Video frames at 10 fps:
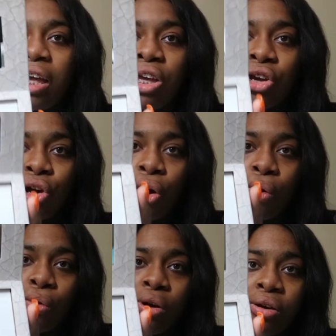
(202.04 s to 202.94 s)
I can
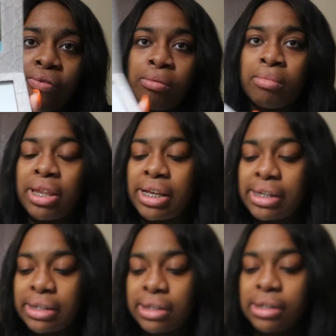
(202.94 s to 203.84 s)
go from
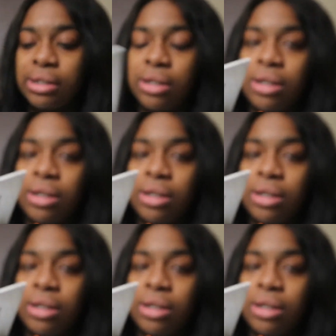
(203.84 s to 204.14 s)
this,